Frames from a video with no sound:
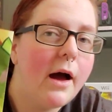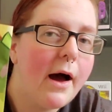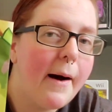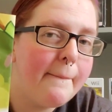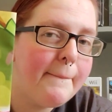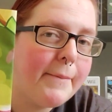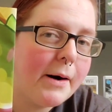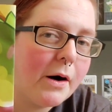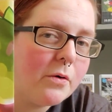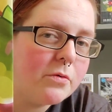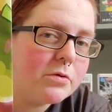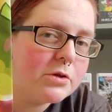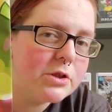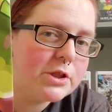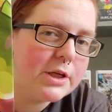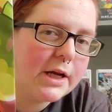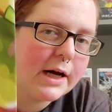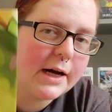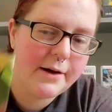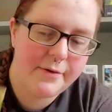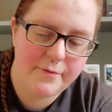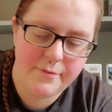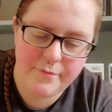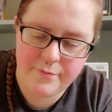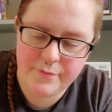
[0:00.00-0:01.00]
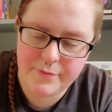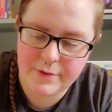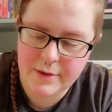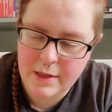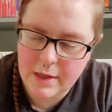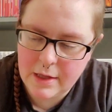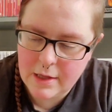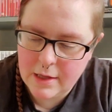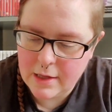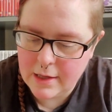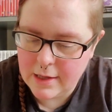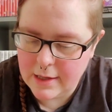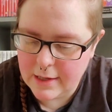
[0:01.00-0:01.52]
a poster,
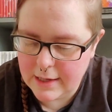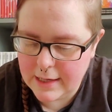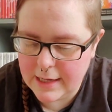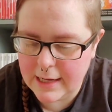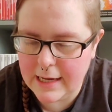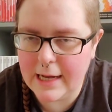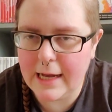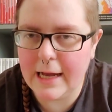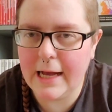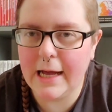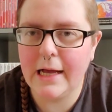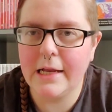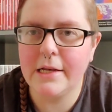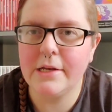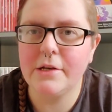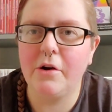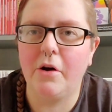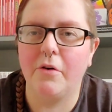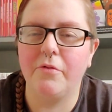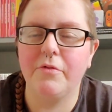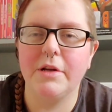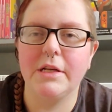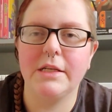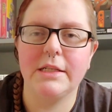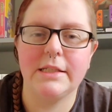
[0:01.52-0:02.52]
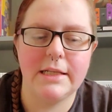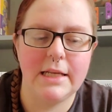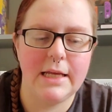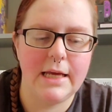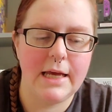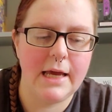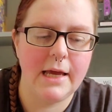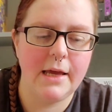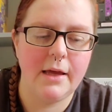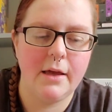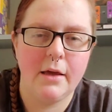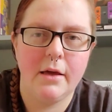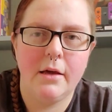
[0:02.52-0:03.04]
and
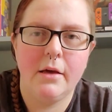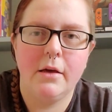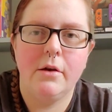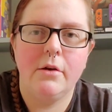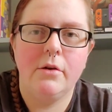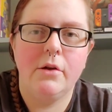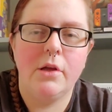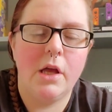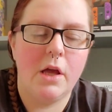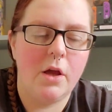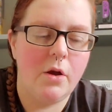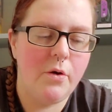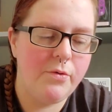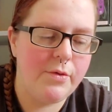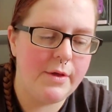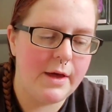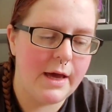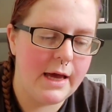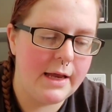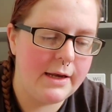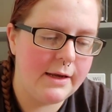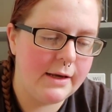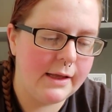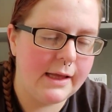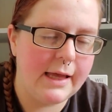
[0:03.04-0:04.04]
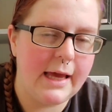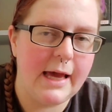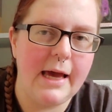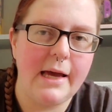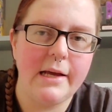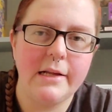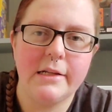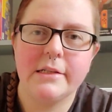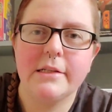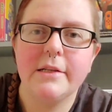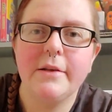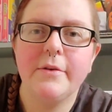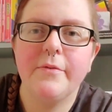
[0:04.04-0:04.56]
obviously you then
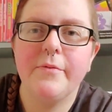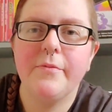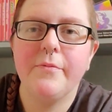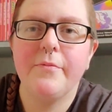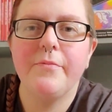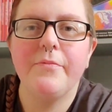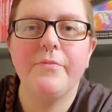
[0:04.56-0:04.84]
get